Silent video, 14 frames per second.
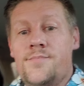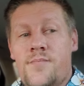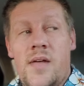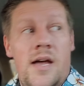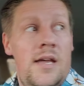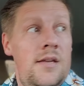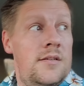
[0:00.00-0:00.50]

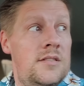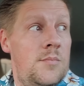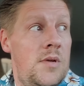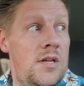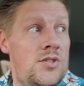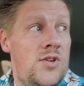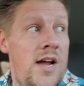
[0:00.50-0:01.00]
I used to
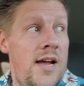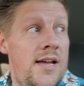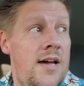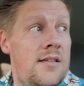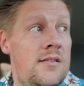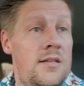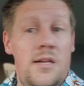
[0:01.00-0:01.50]
be a track
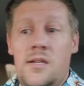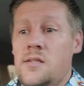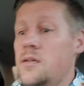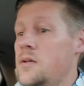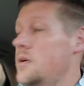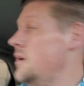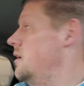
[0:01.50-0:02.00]
athlete.
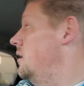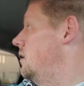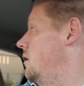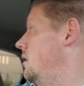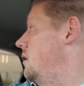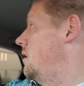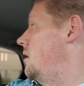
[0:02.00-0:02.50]

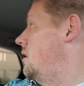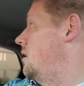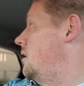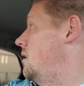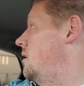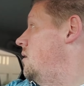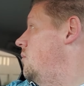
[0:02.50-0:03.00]

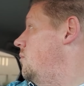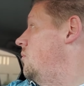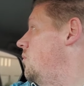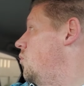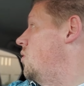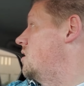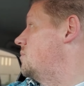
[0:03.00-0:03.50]

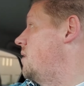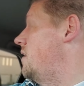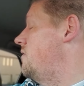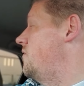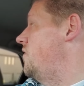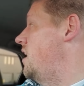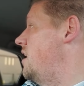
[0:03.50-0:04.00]
Was my
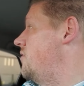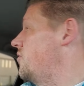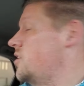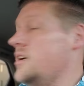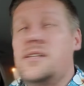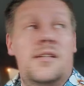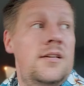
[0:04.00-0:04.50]

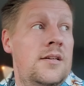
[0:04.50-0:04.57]
favorite